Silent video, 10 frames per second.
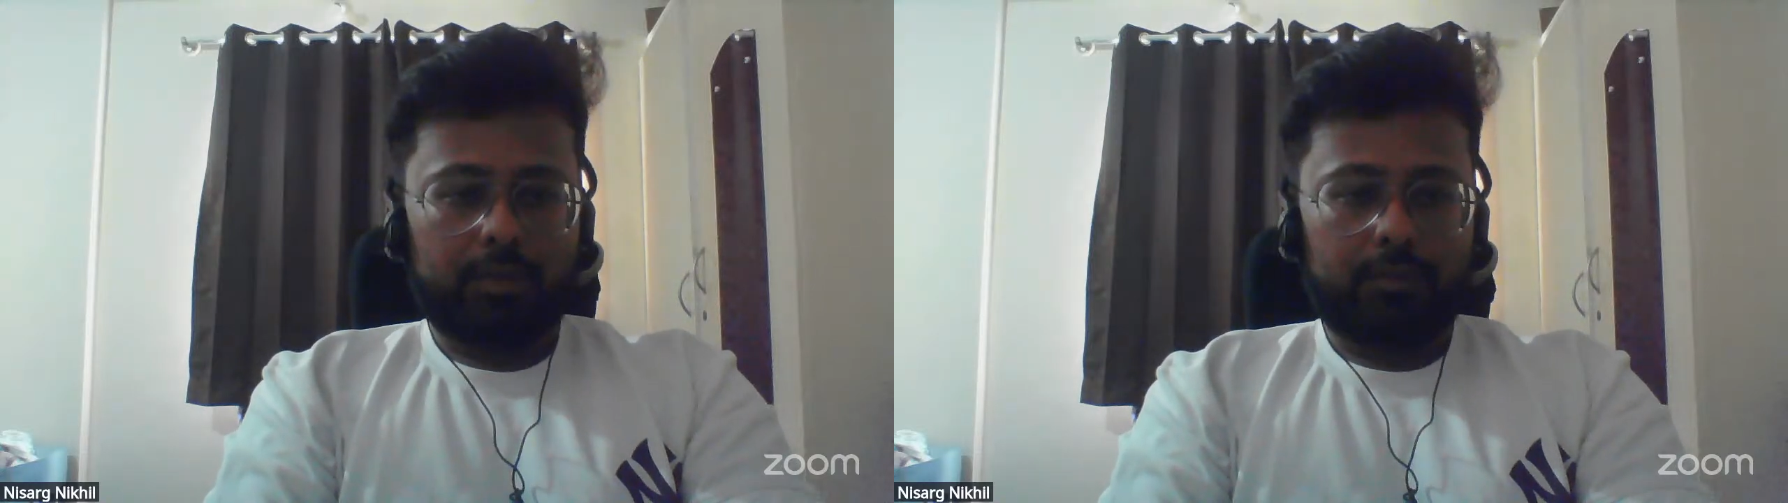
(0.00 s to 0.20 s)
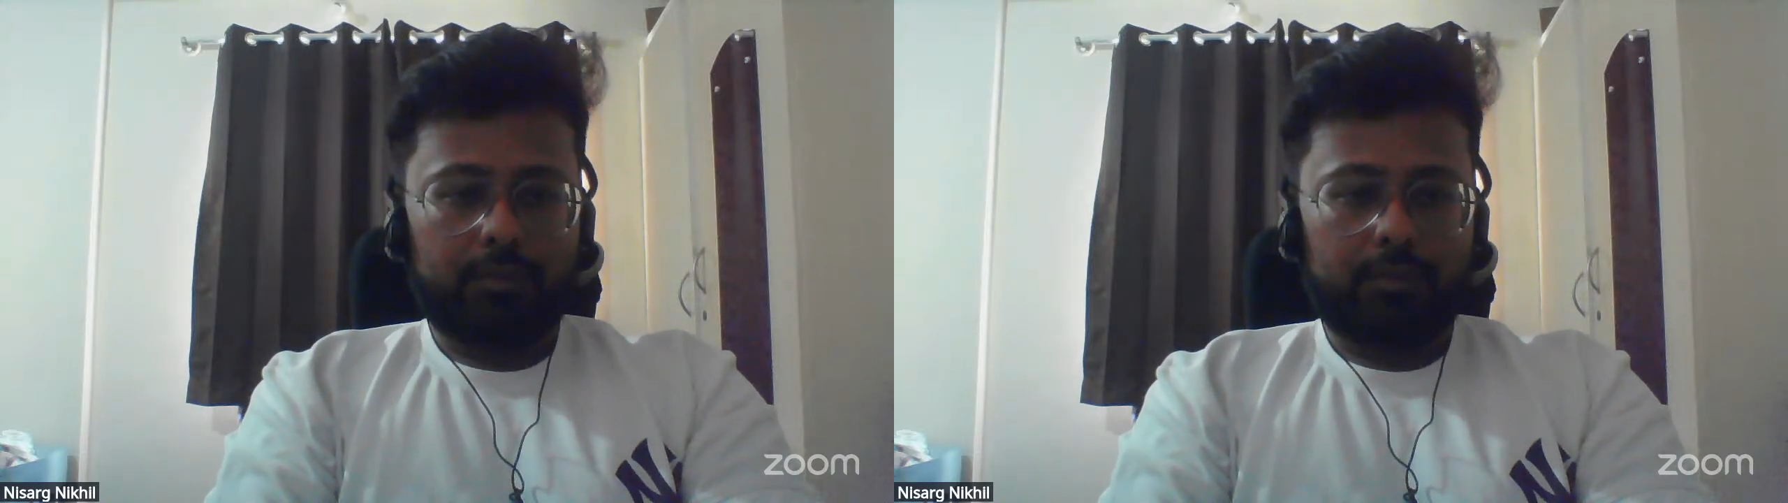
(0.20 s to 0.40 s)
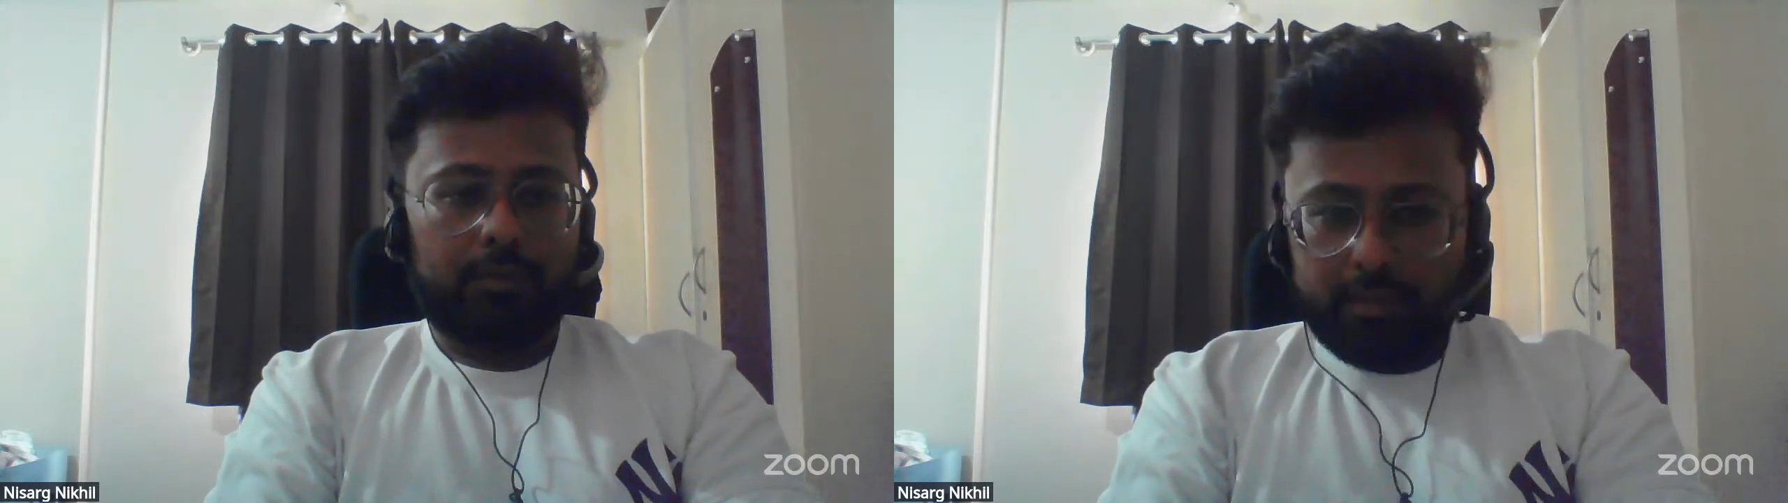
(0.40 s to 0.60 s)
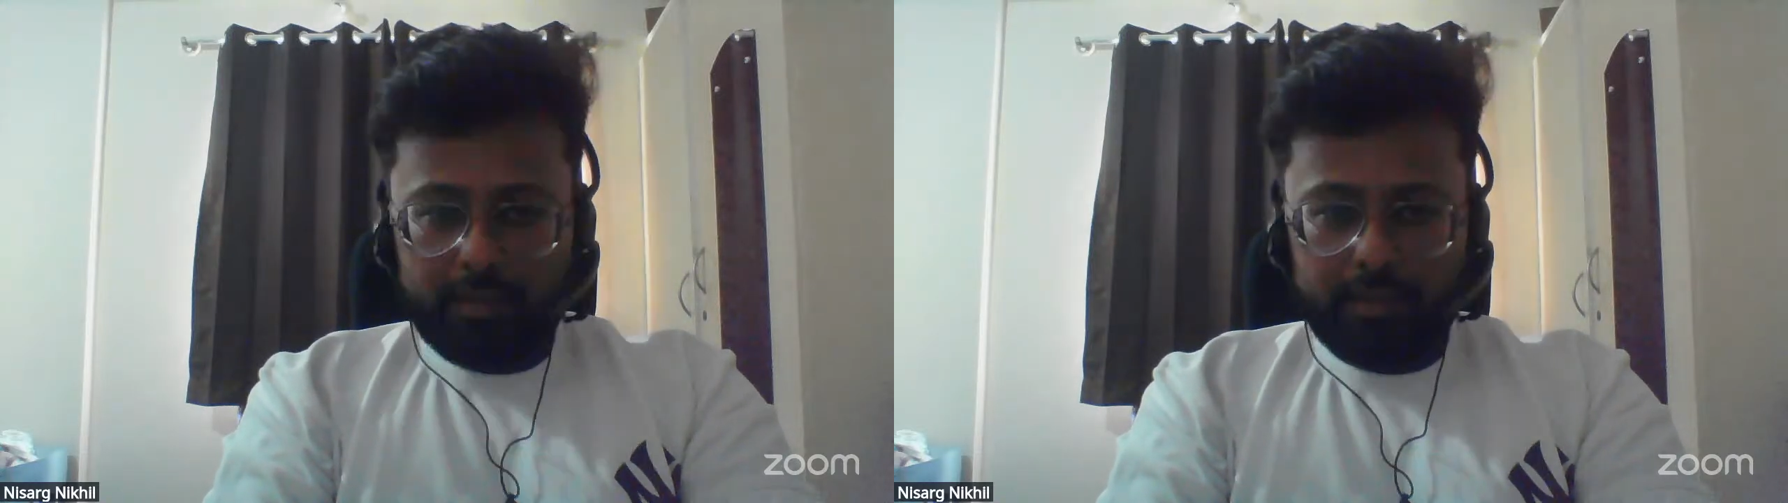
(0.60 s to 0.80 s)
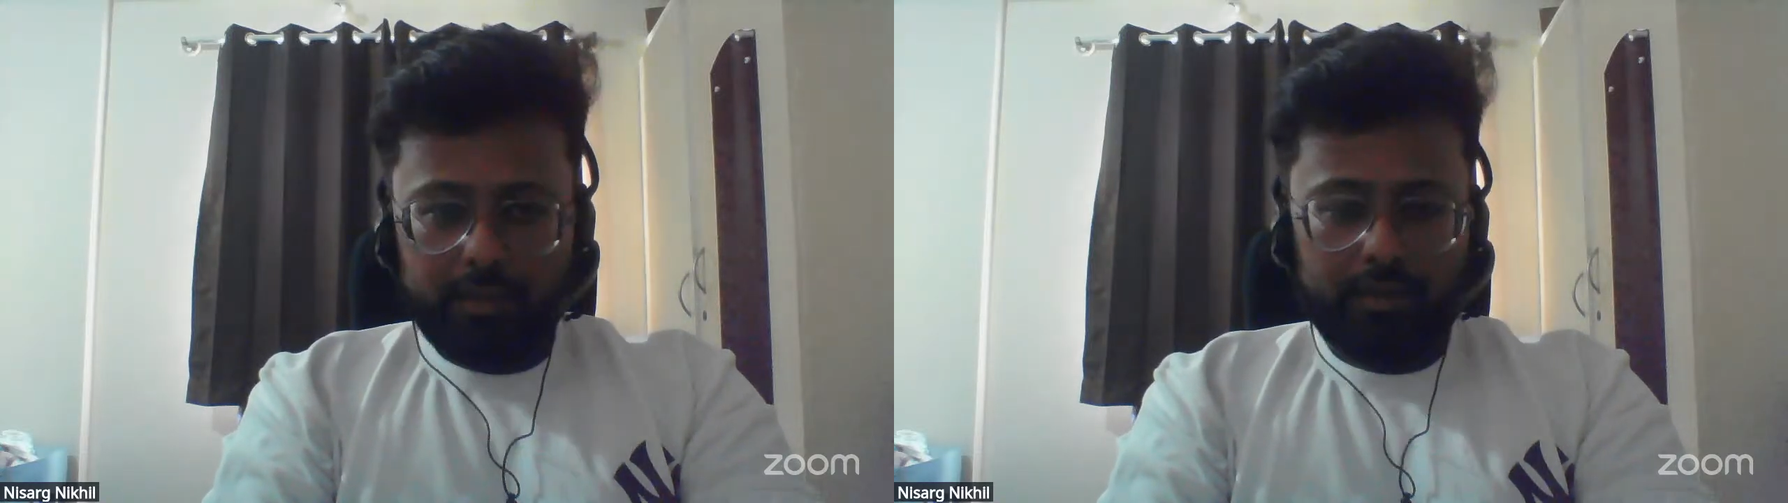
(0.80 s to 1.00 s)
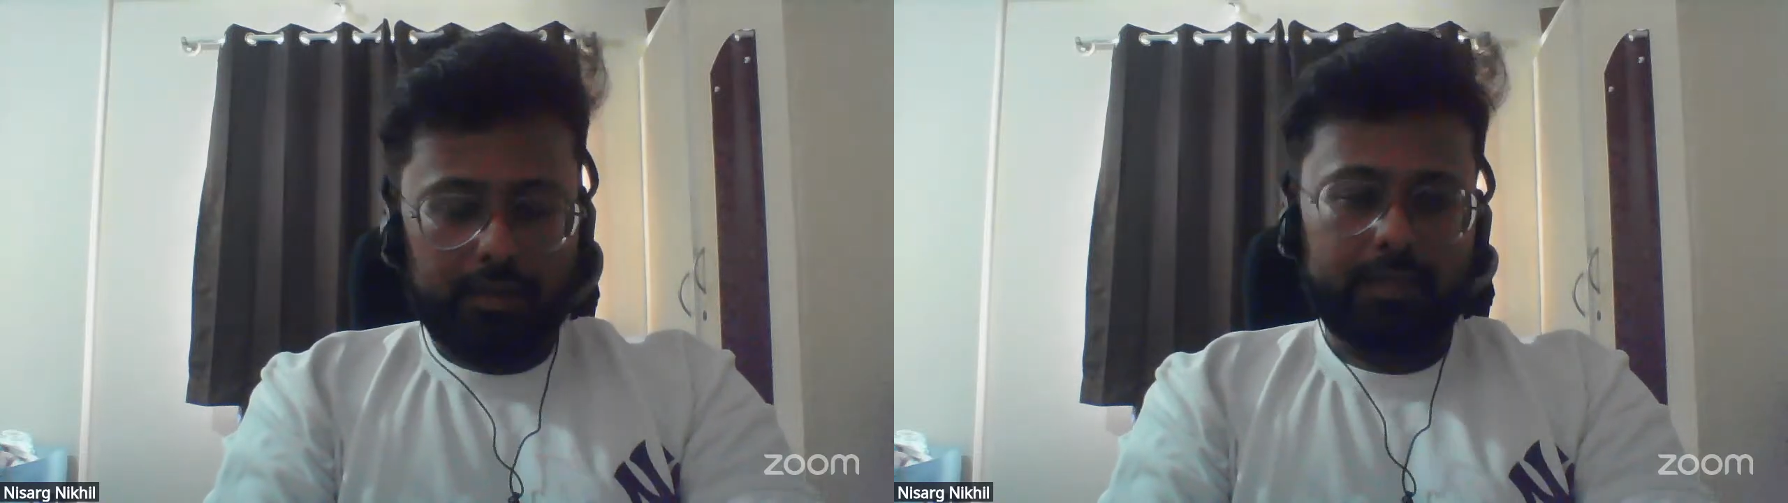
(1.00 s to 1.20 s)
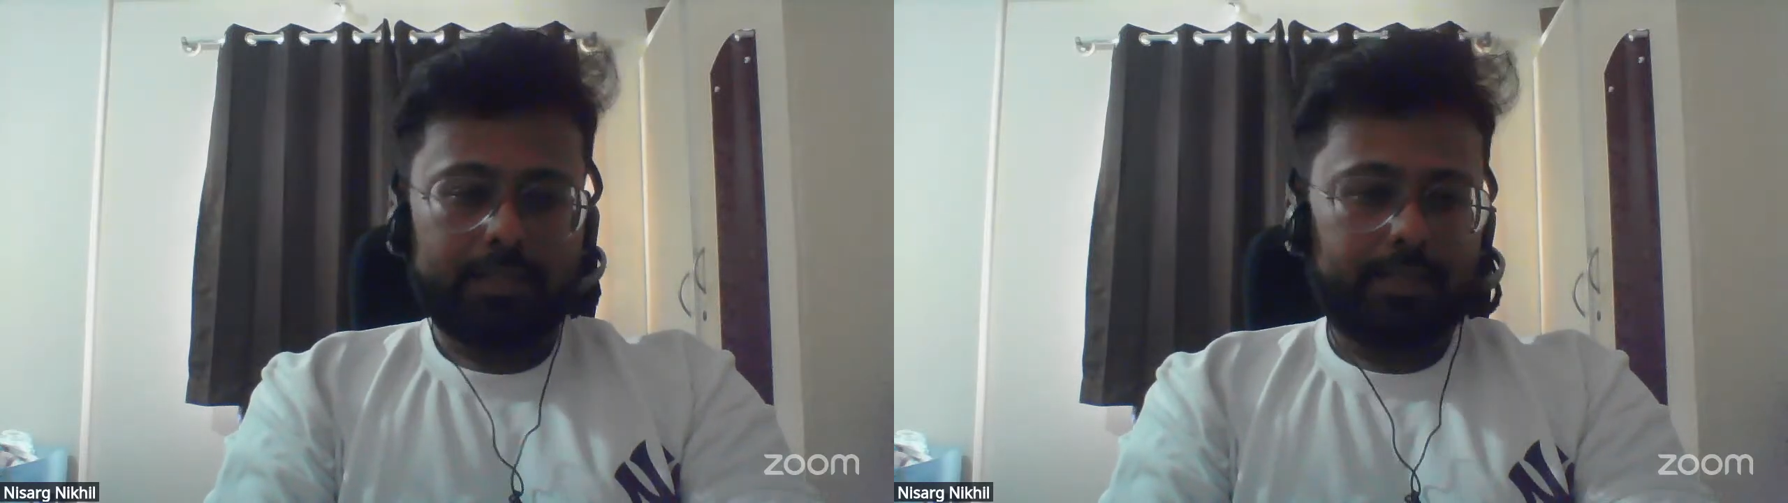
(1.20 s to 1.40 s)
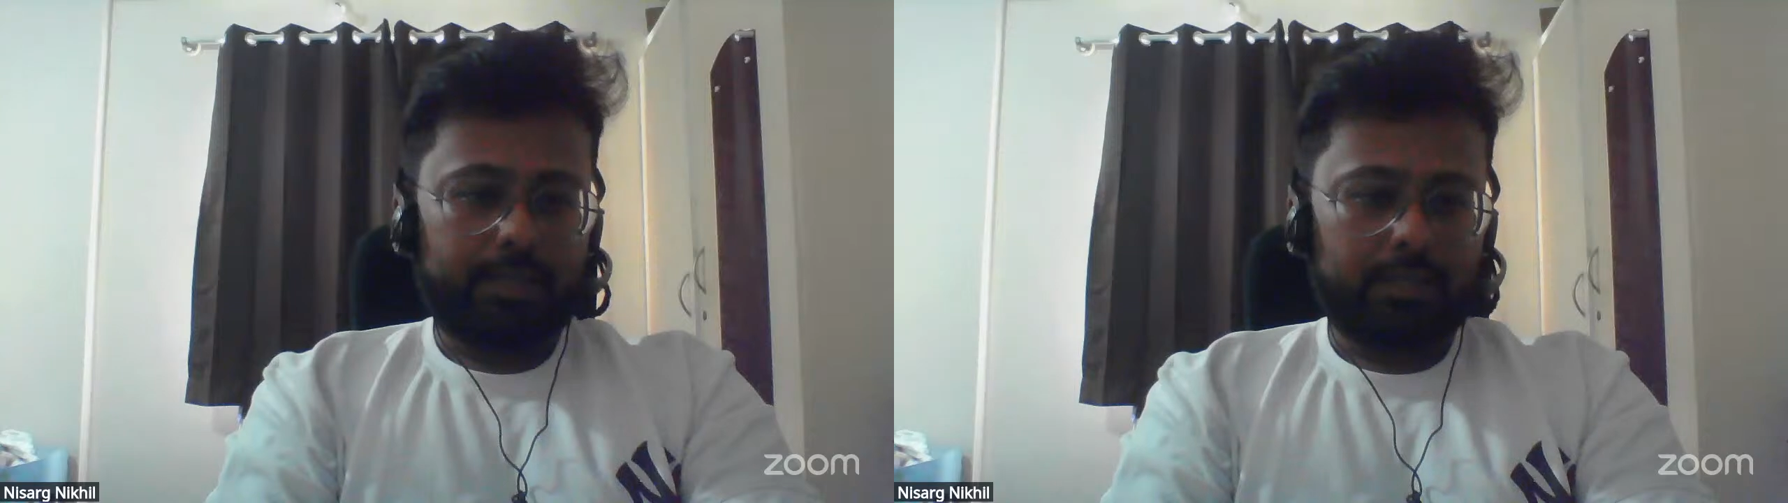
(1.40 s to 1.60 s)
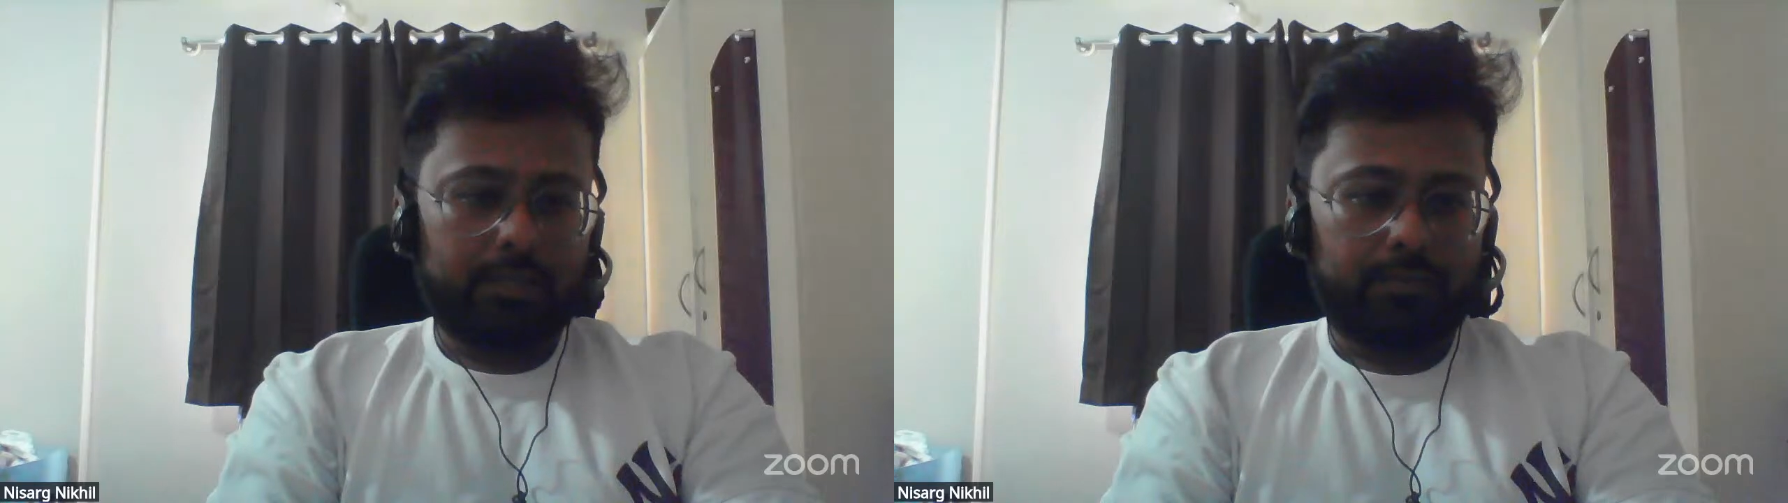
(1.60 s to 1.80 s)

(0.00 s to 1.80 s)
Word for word: while learning data science,